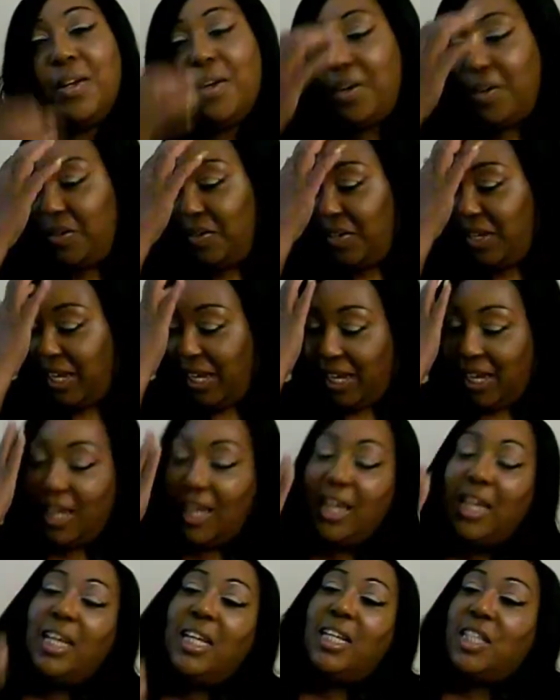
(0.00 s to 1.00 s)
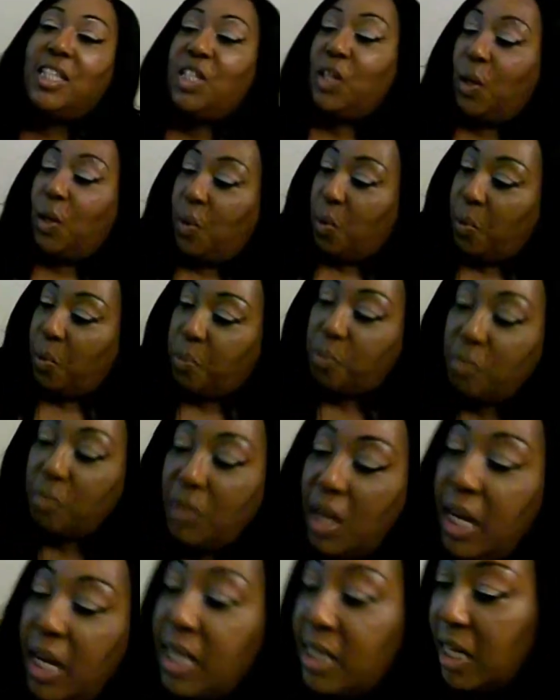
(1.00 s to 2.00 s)
Okay, so
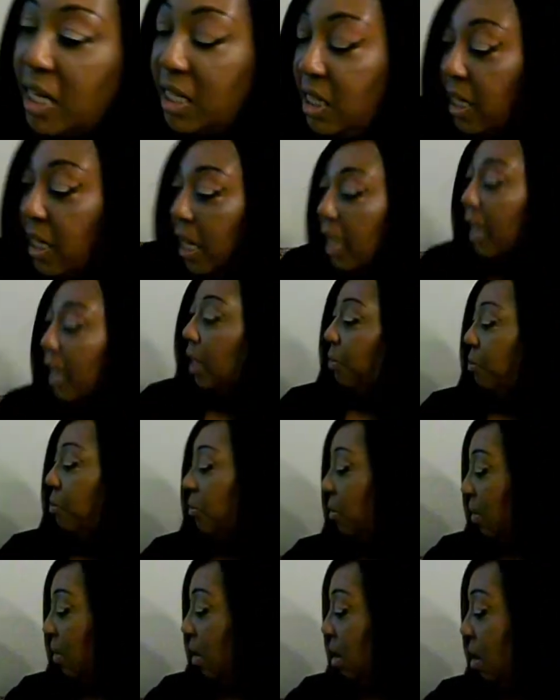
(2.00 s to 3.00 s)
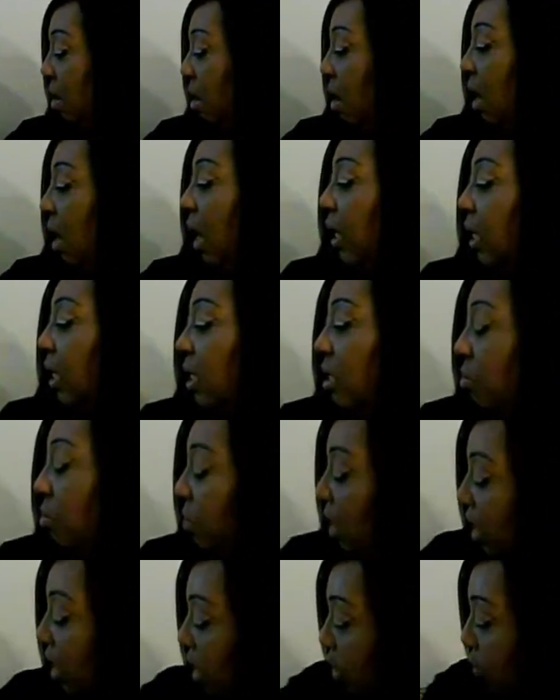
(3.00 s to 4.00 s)
as I said, I got some
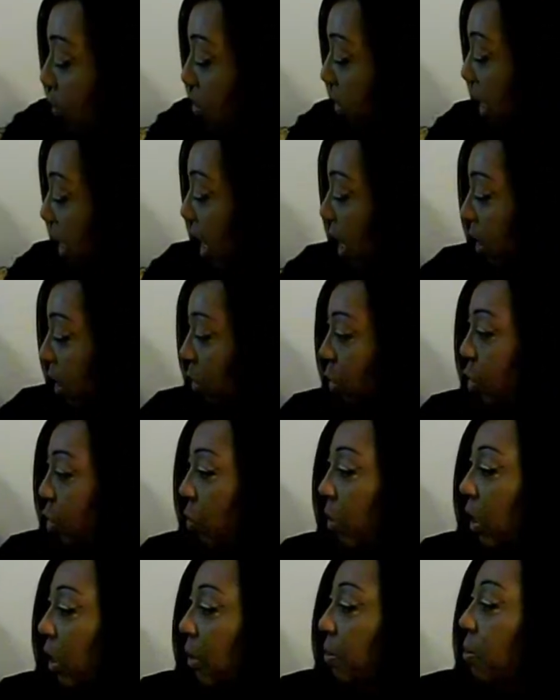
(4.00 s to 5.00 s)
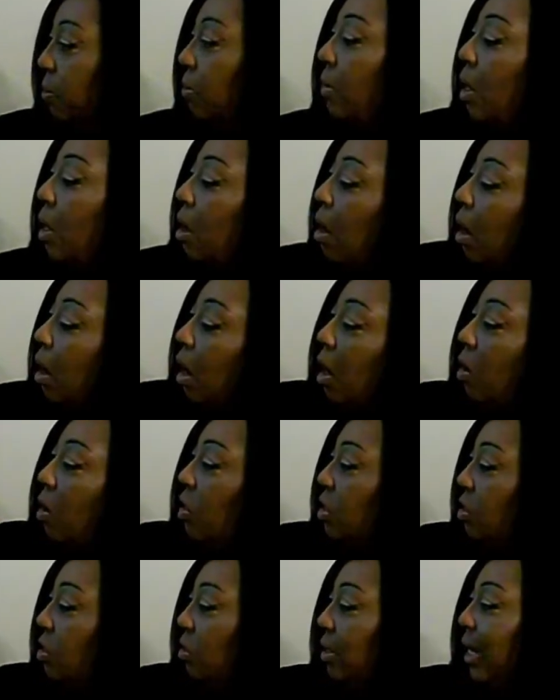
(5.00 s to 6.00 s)
things from Dollar Tree. I
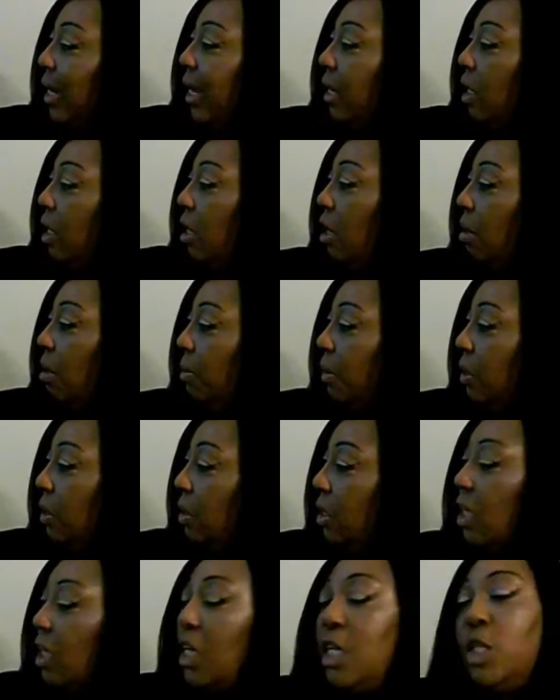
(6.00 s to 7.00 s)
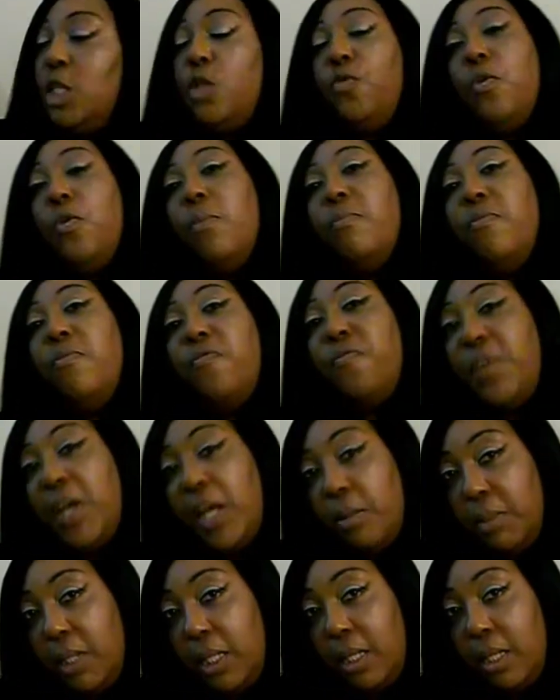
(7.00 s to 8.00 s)
also got a couple of things from
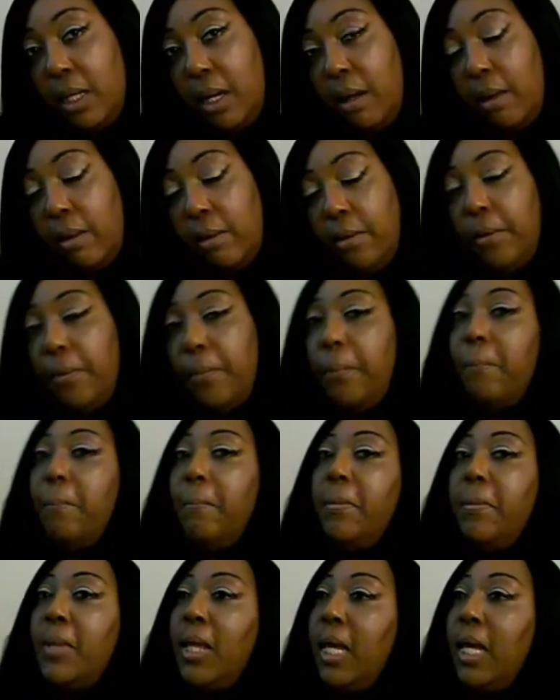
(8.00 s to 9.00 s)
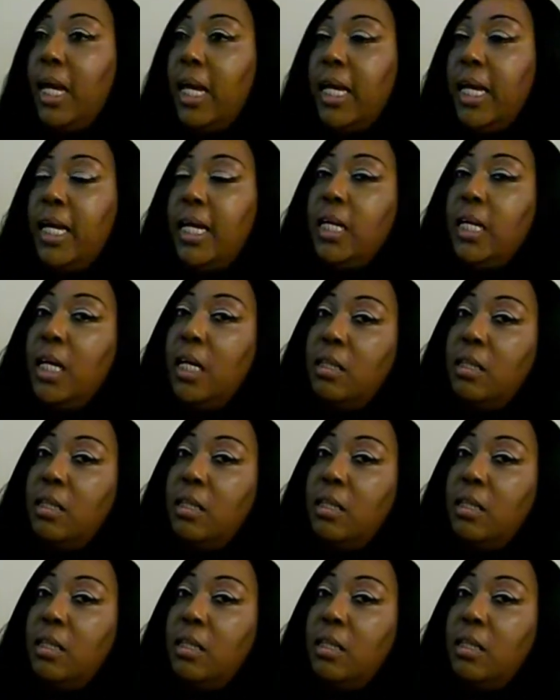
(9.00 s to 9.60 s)
Family Dollar and